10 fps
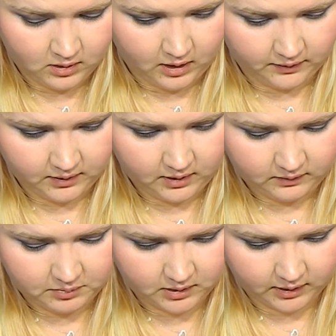I think I have to
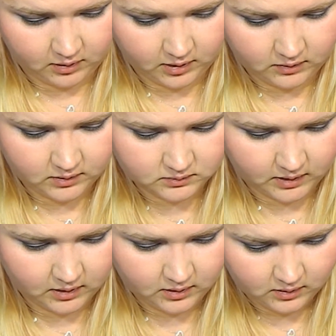put it like on this
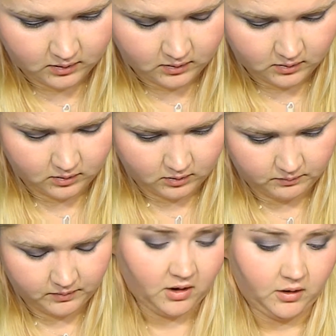way. No,
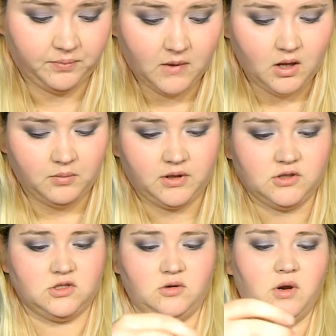I don't know, but there's
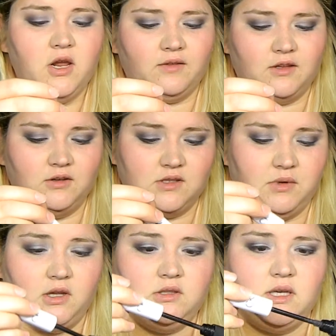a certain way you have to close it.
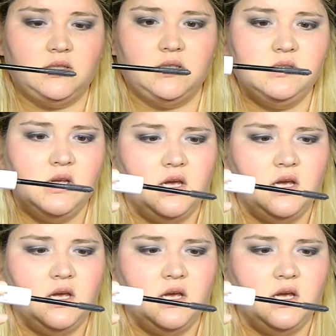But it looks like this.